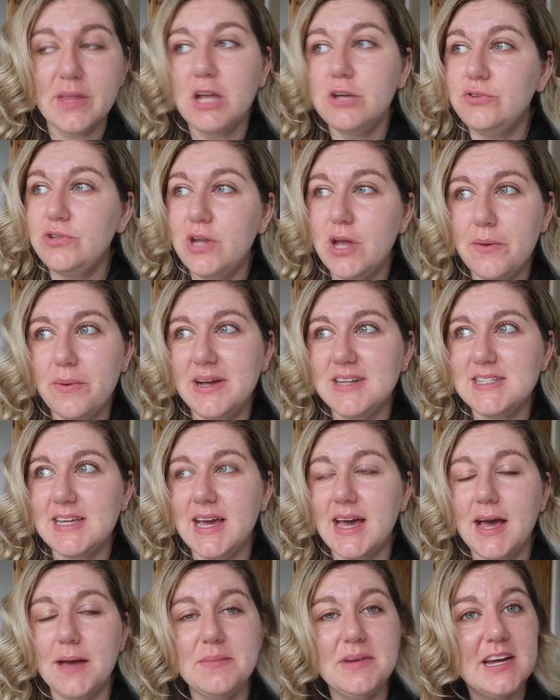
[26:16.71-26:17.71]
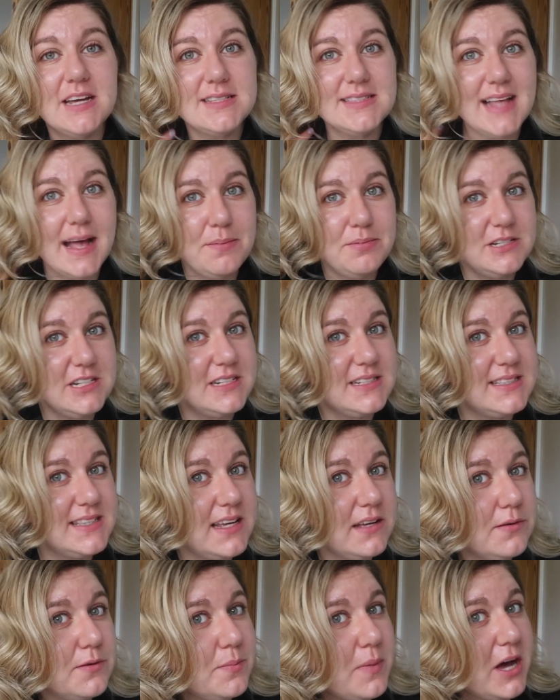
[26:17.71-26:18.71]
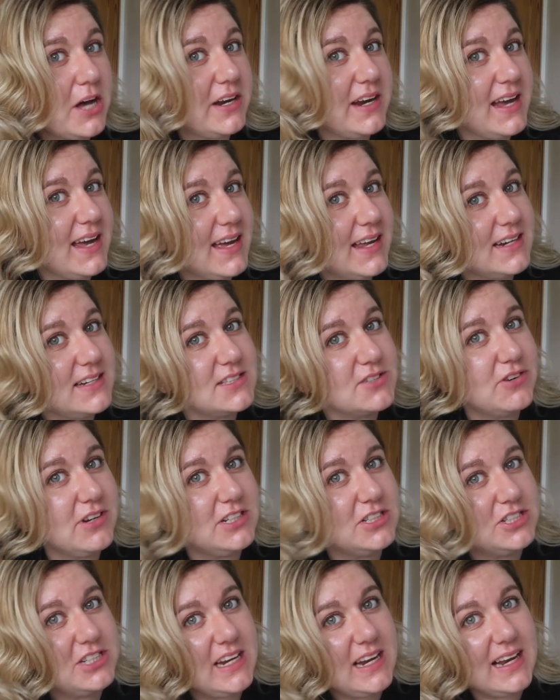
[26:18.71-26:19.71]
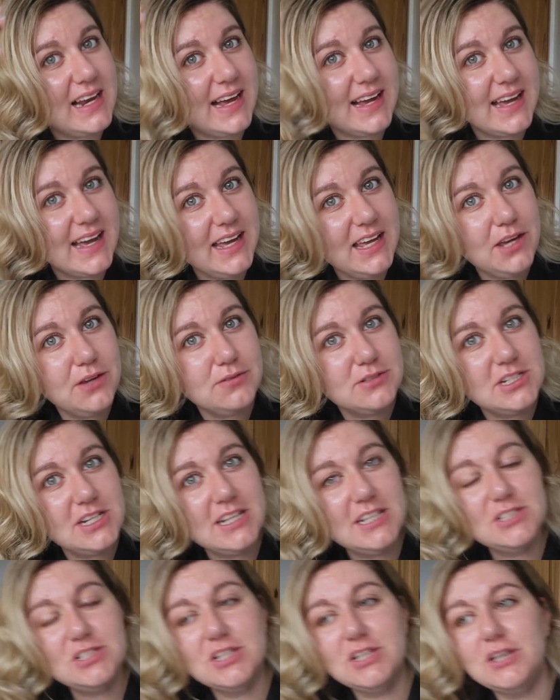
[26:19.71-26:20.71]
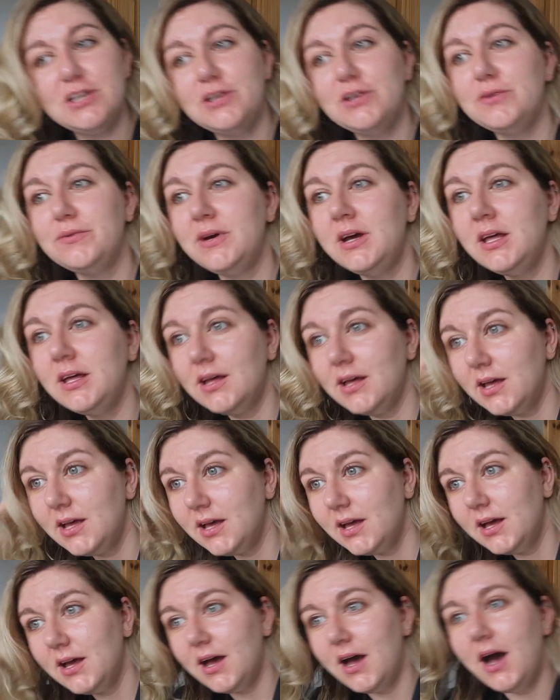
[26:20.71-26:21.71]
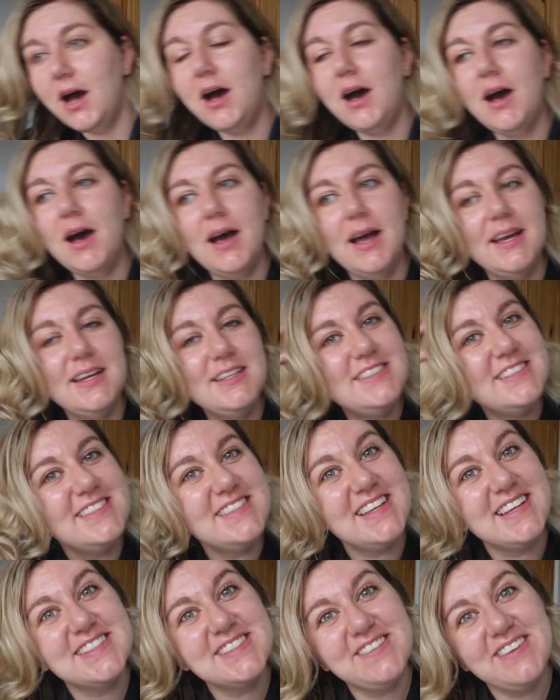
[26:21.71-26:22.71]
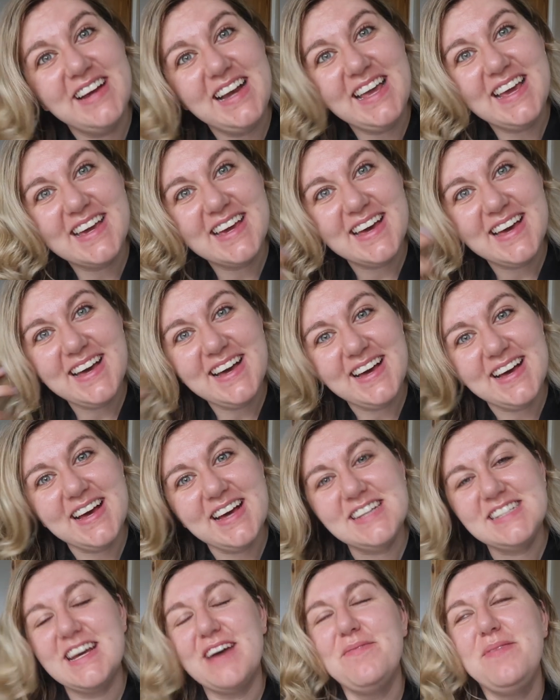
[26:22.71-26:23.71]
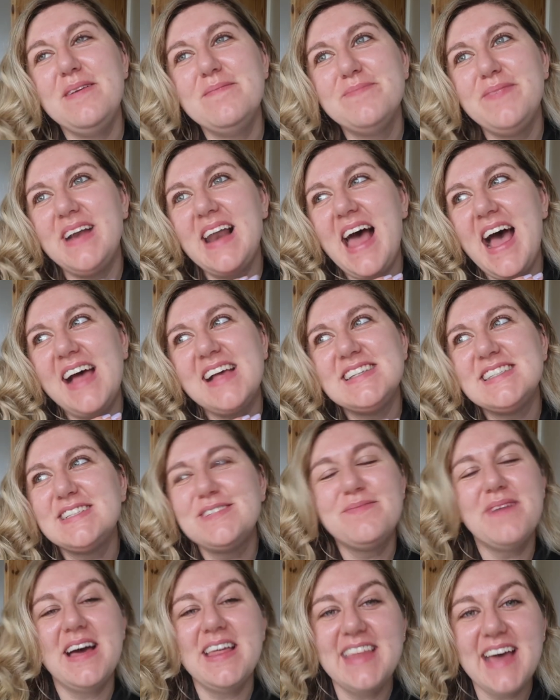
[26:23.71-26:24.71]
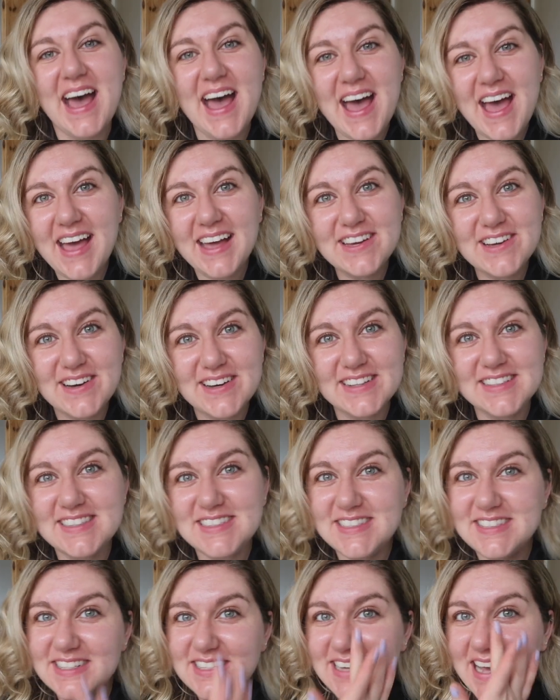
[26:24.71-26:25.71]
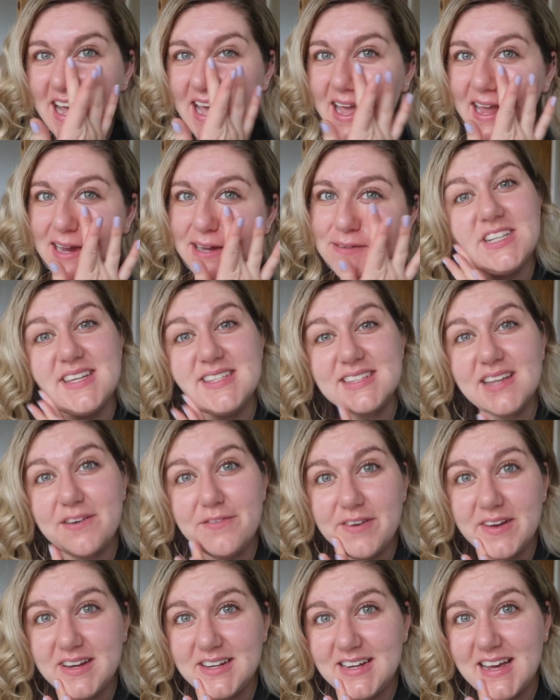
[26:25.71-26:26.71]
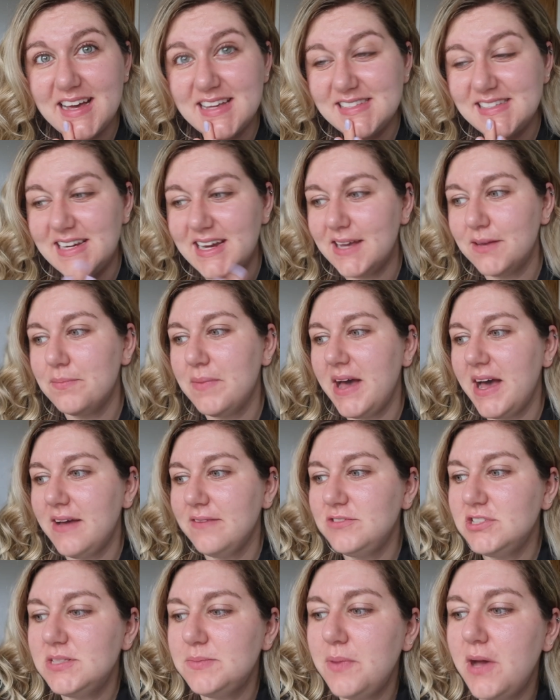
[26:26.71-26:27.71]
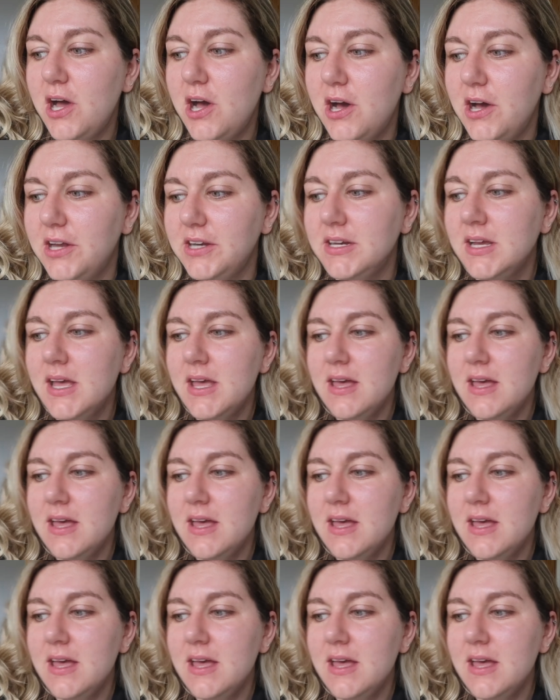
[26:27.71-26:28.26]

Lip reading: No idea. I mean, I slept in a silk bonnet and a scrunchie like I usually do. It just looks really good. I've been blessed by the hair gods today. It is fantastic, but I've just put on,